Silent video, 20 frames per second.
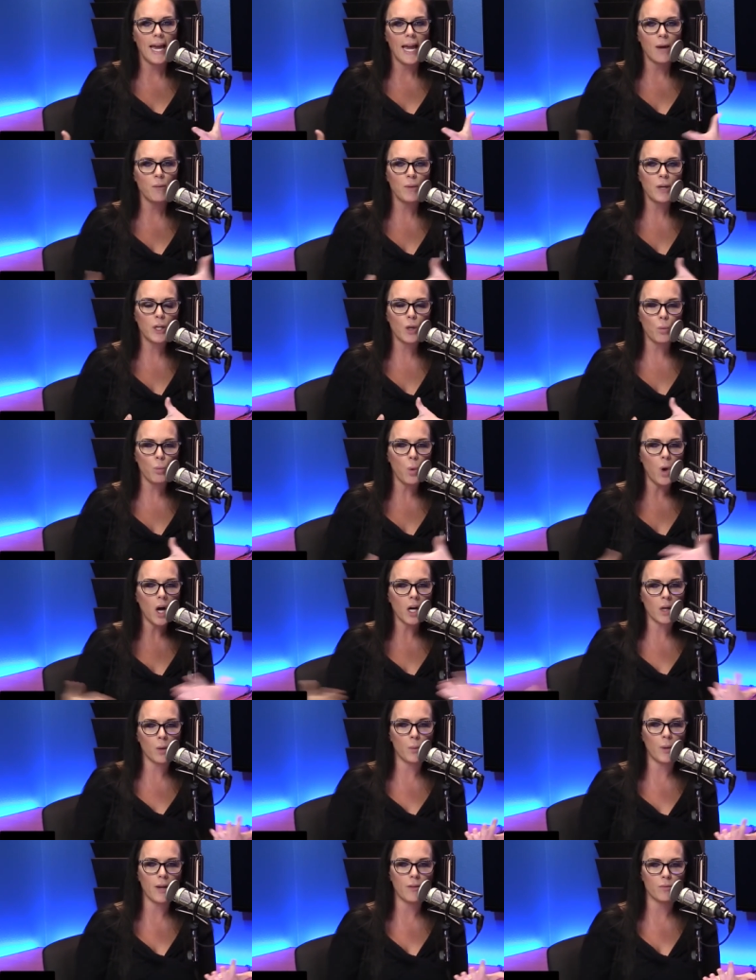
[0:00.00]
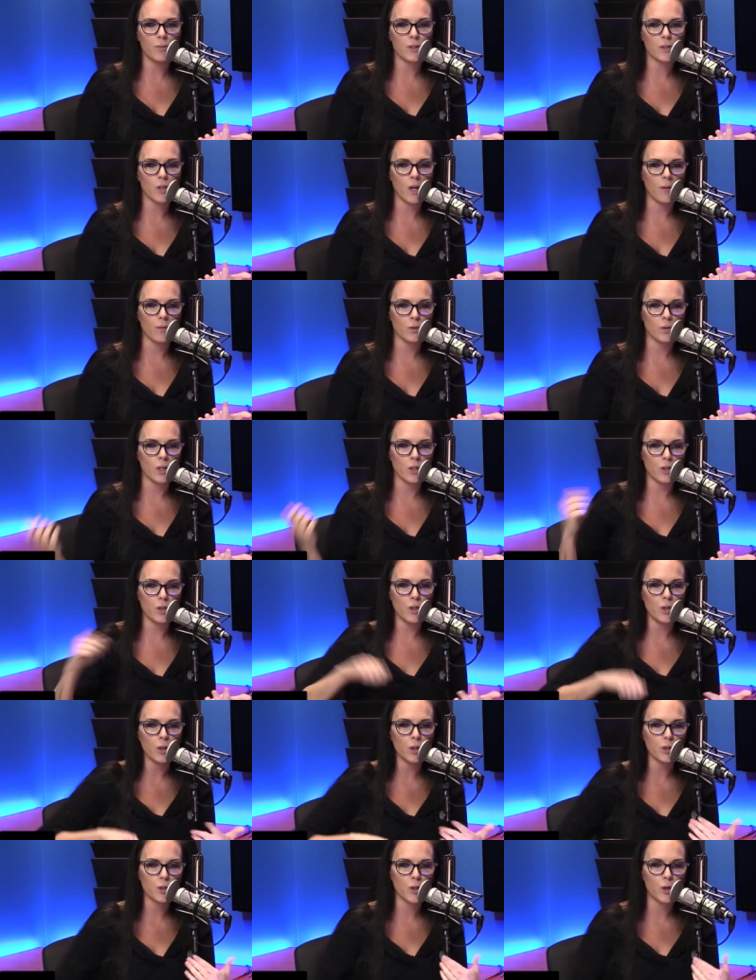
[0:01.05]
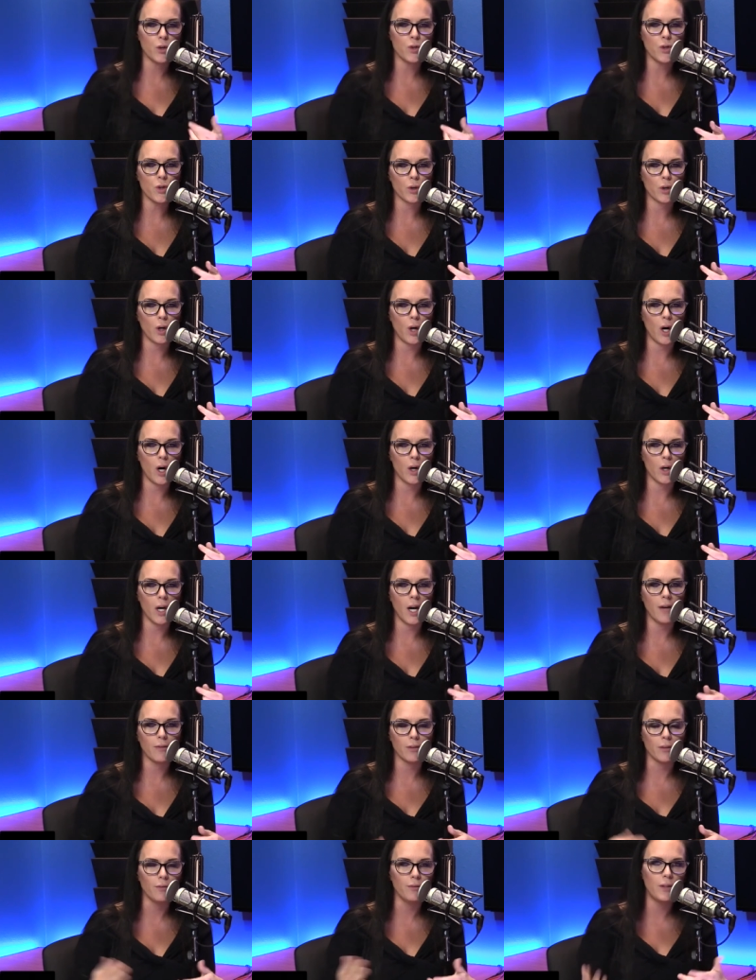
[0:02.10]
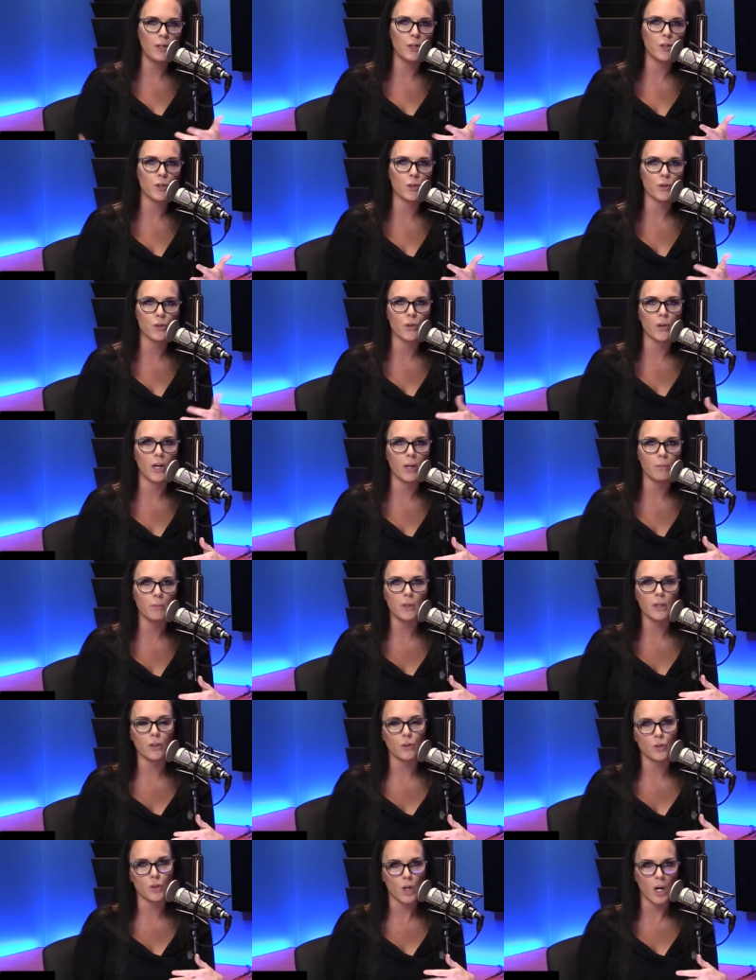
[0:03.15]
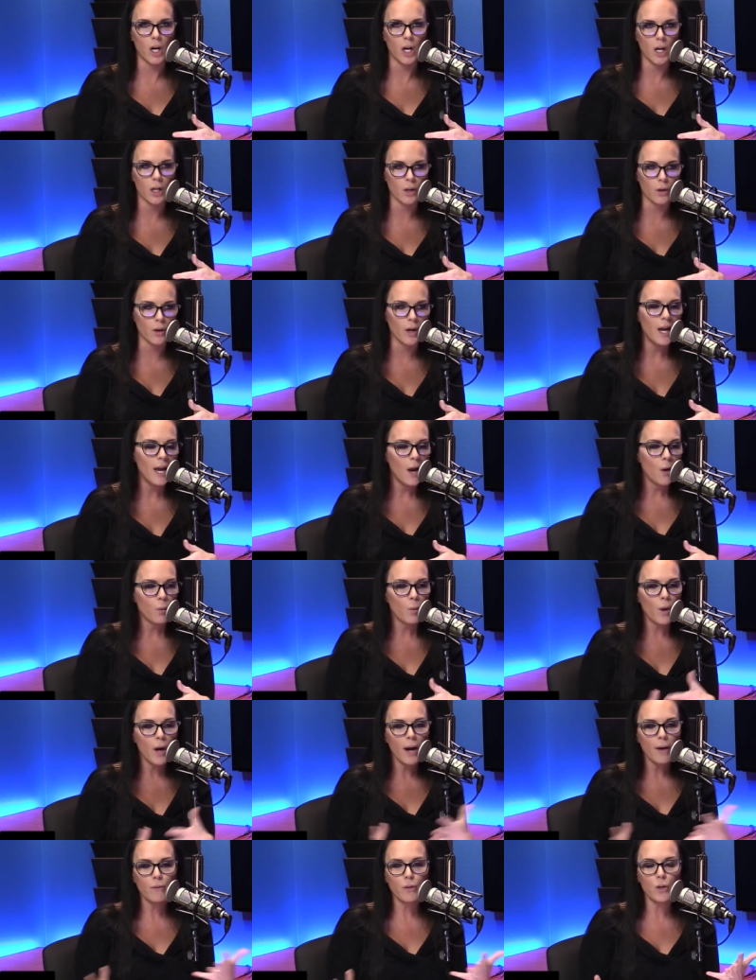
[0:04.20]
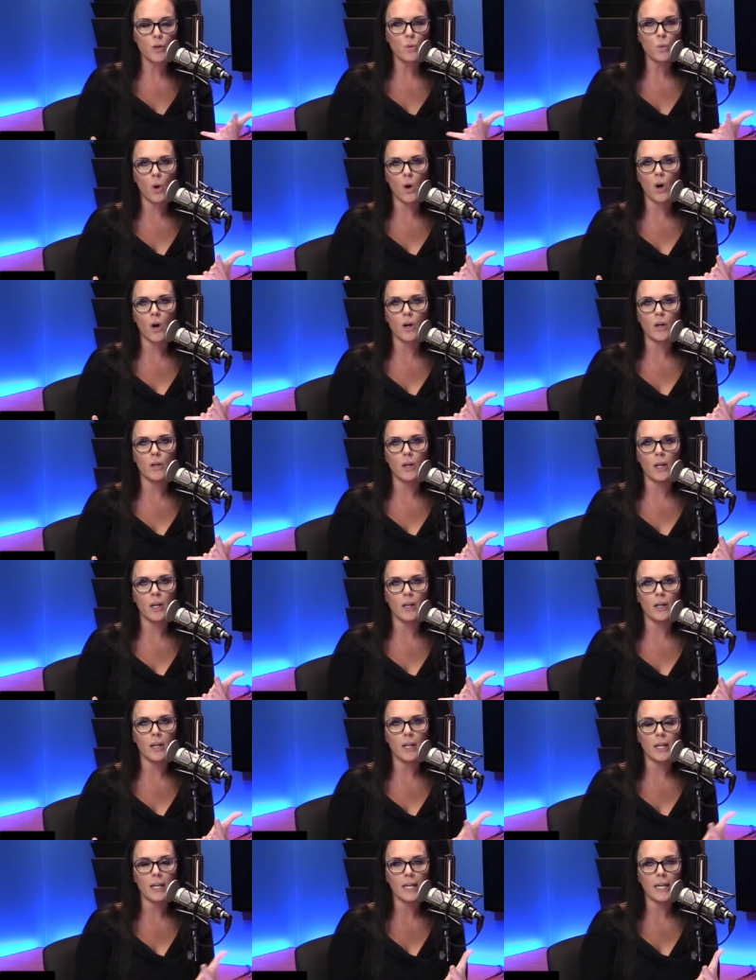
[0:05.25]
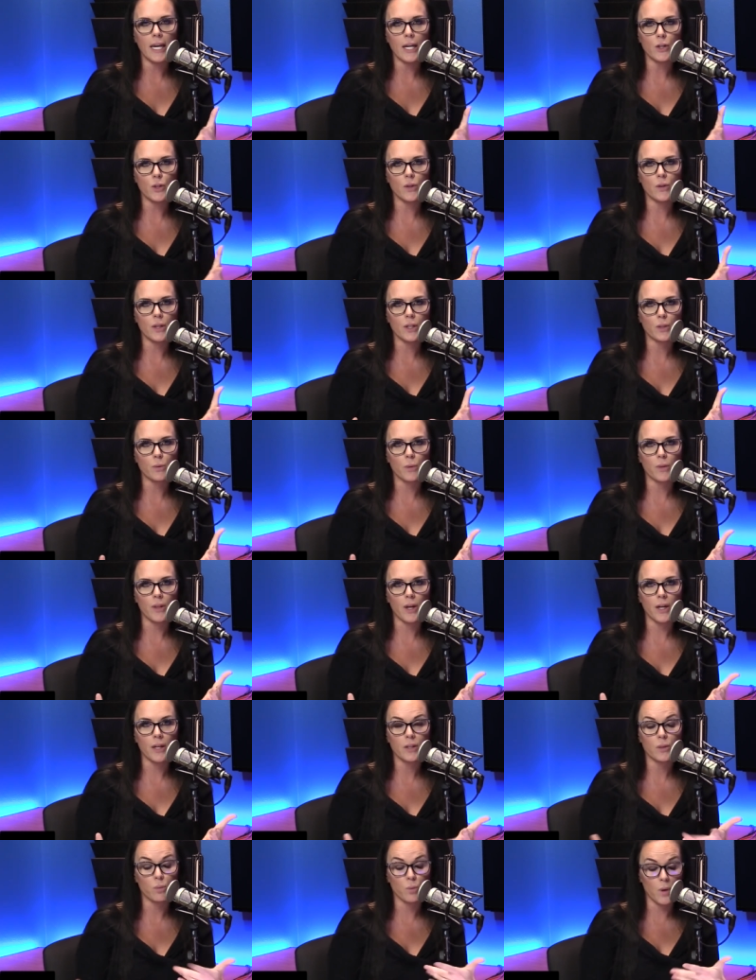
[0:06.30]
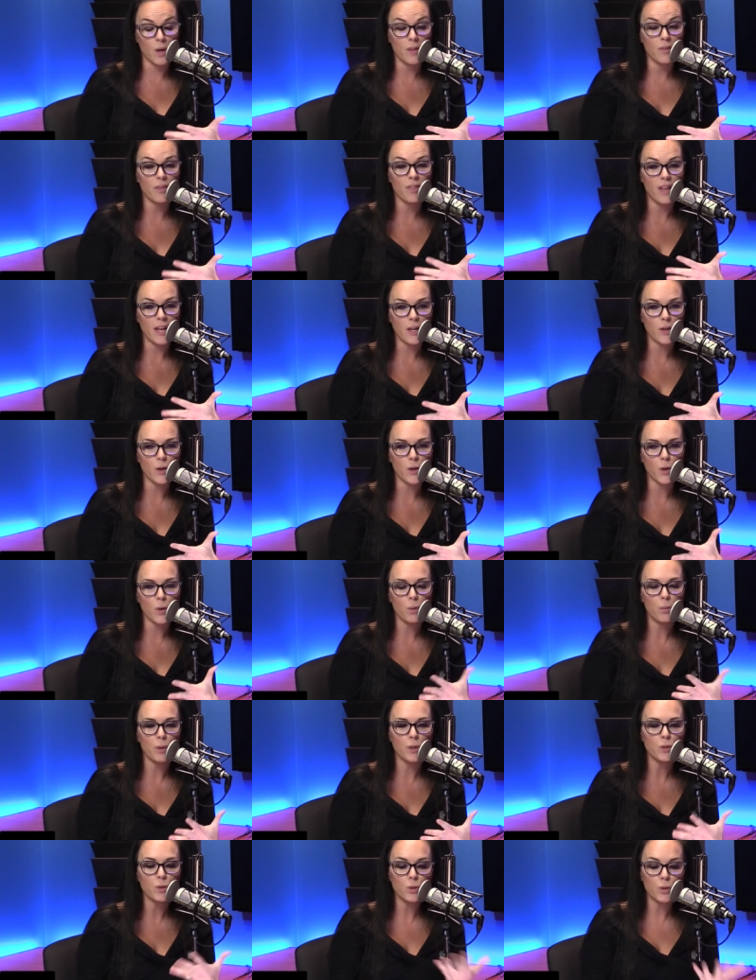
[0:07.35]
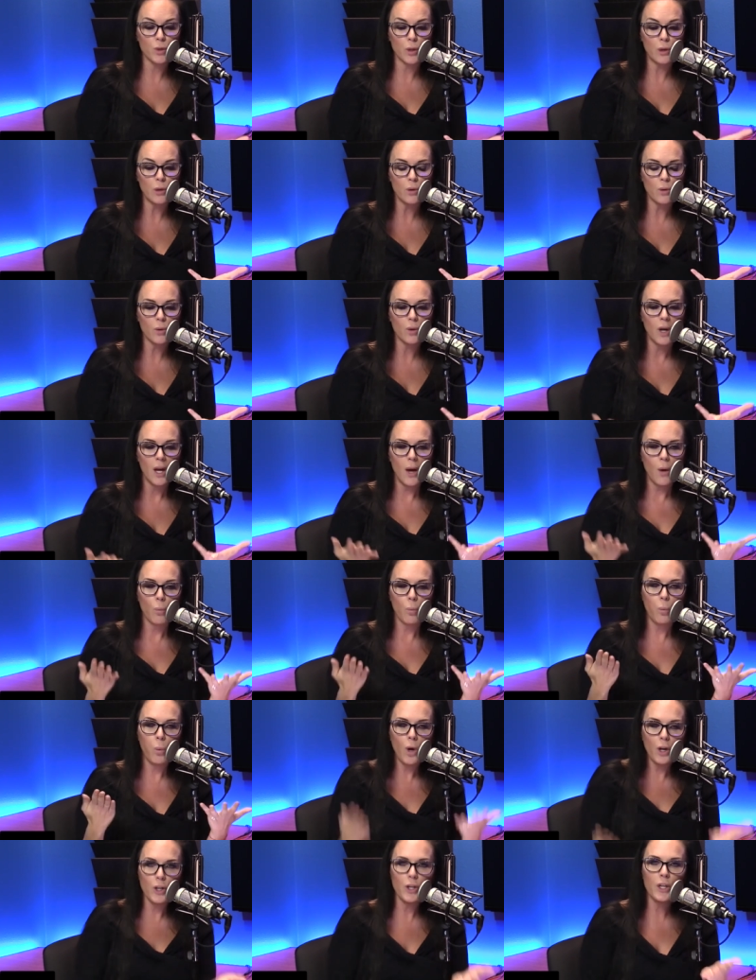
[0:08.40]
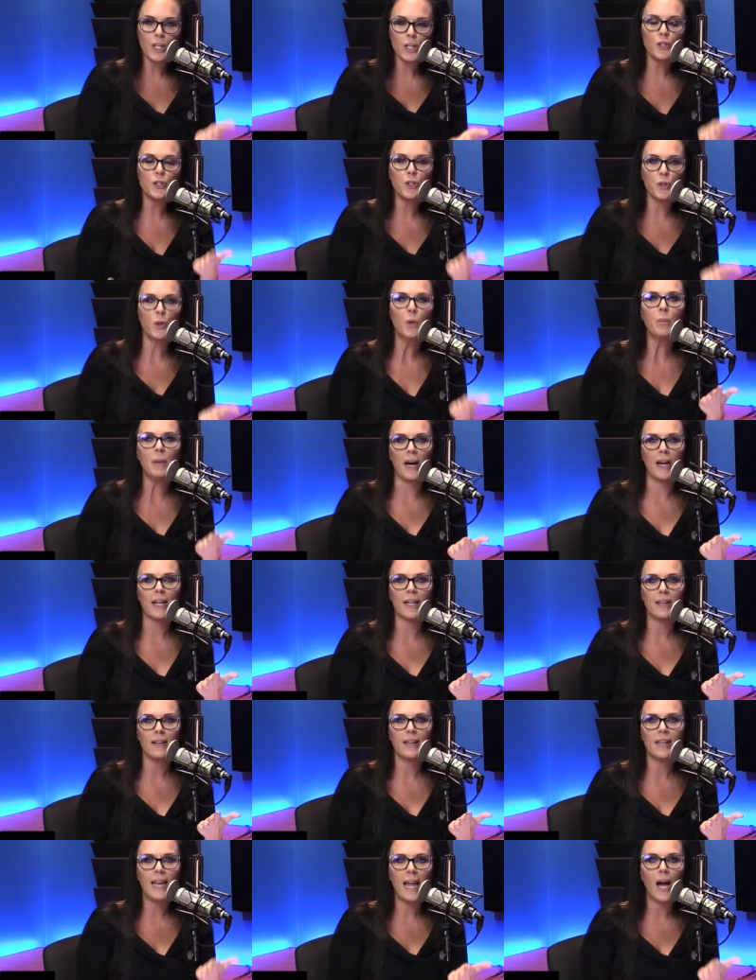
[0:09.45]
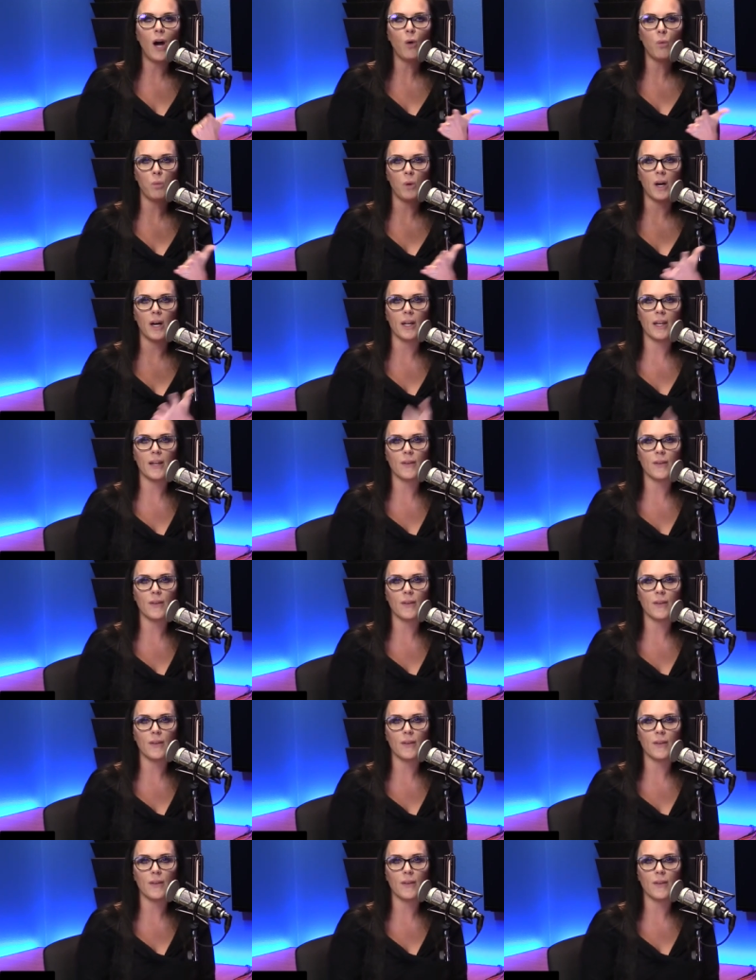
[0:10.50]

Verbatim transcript: And we could walk away from this conversation. You could turn your car off or finish your treadmill jog or wherever you are in, in, in engaging this with us. One, thank you. But two, what are you going to do about it? Now what?